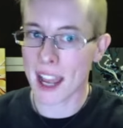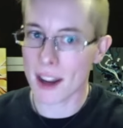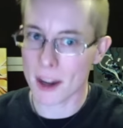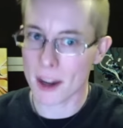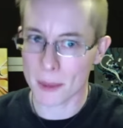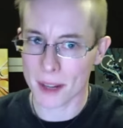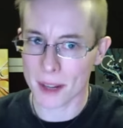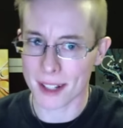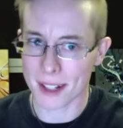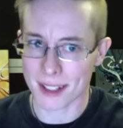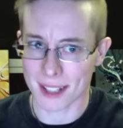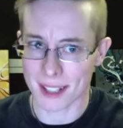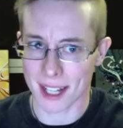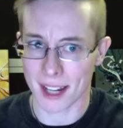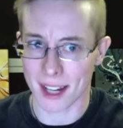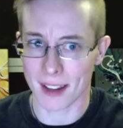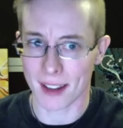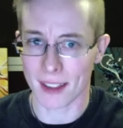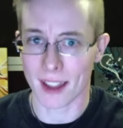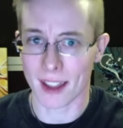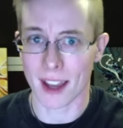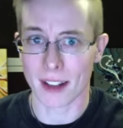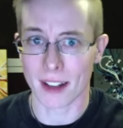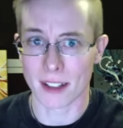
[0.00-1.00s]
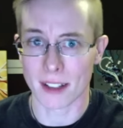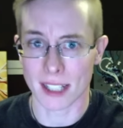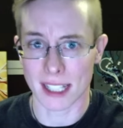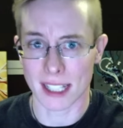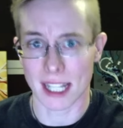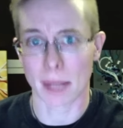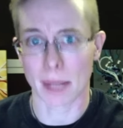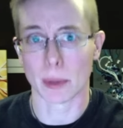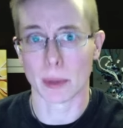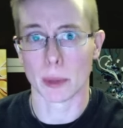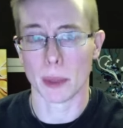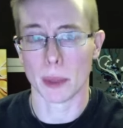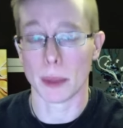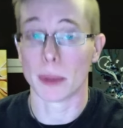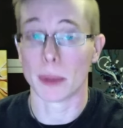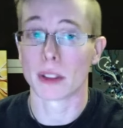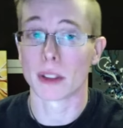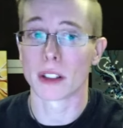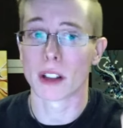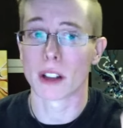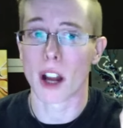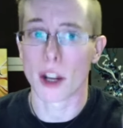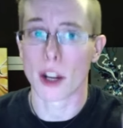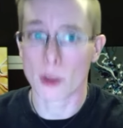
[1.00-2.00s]
I'm not saying that disabled people
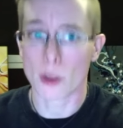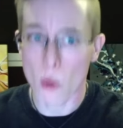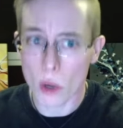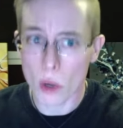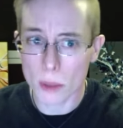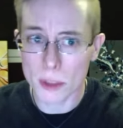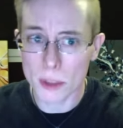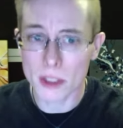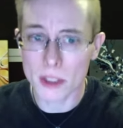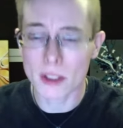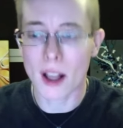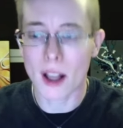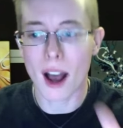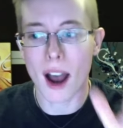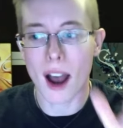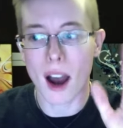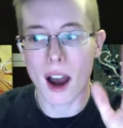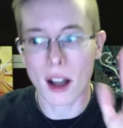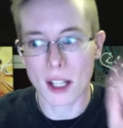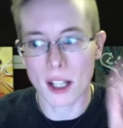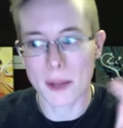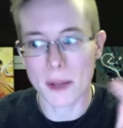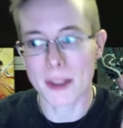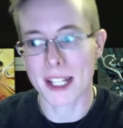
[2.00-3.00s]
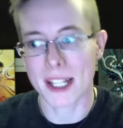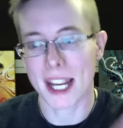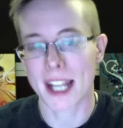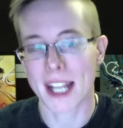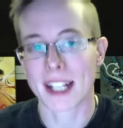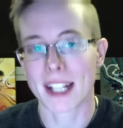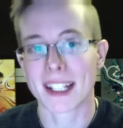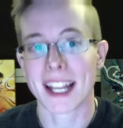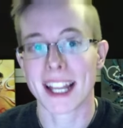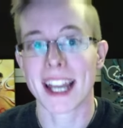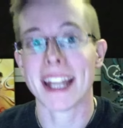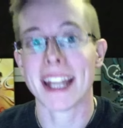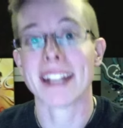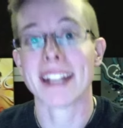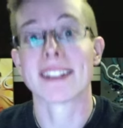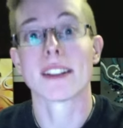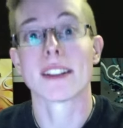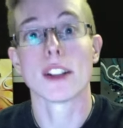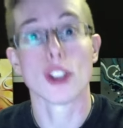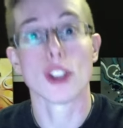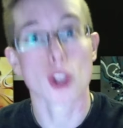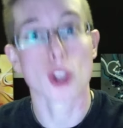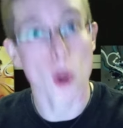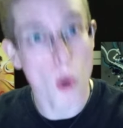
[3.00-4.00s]
are not normal. All I'm saying is that it's
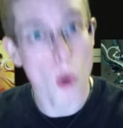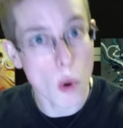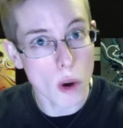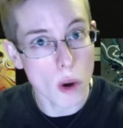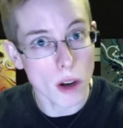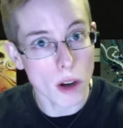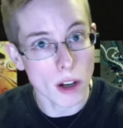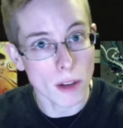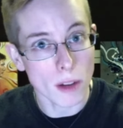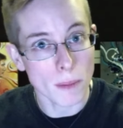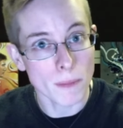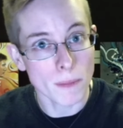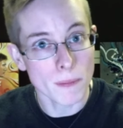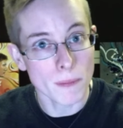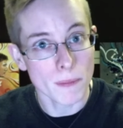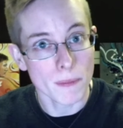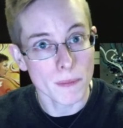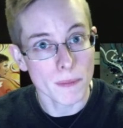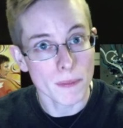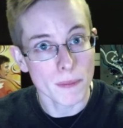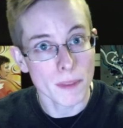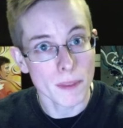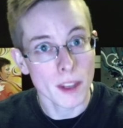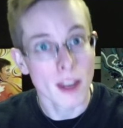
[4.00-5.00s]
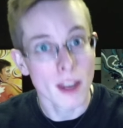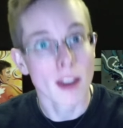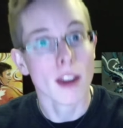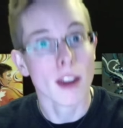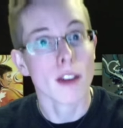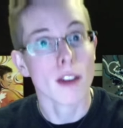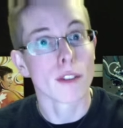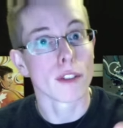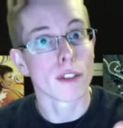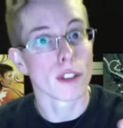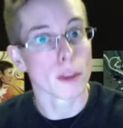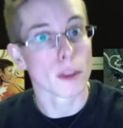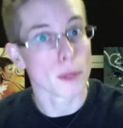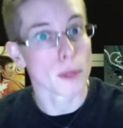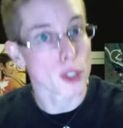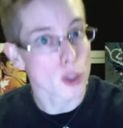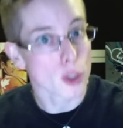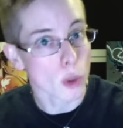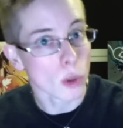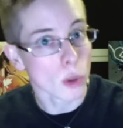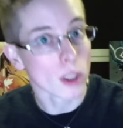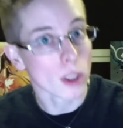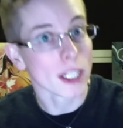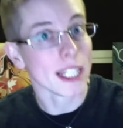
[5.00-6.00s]
the norm for the
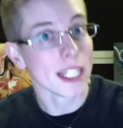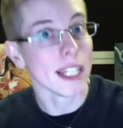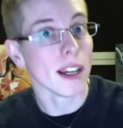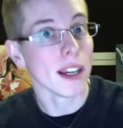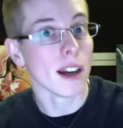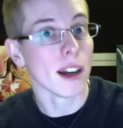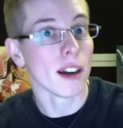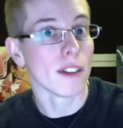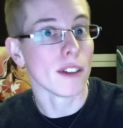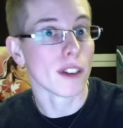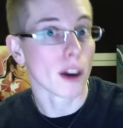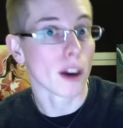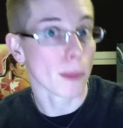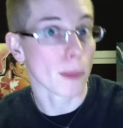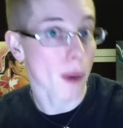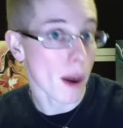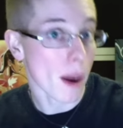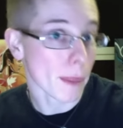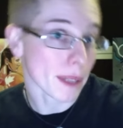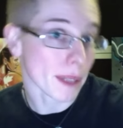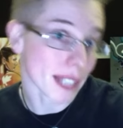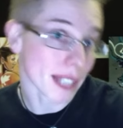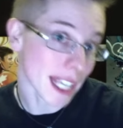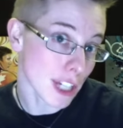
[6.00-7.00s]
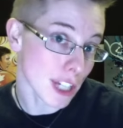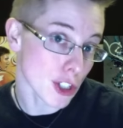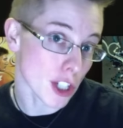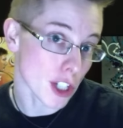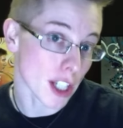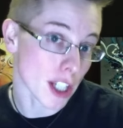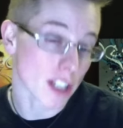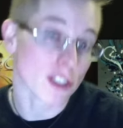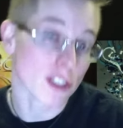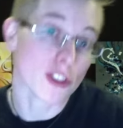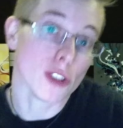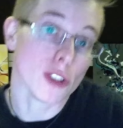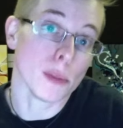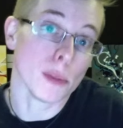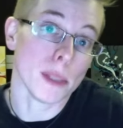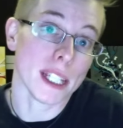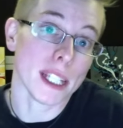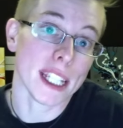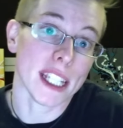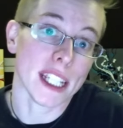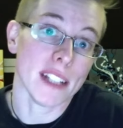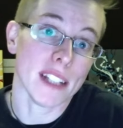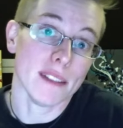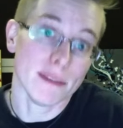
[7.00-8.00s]
majority of our population to
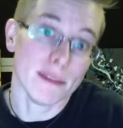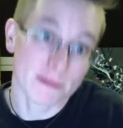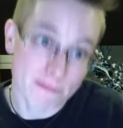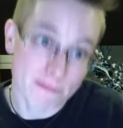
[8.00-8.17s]
be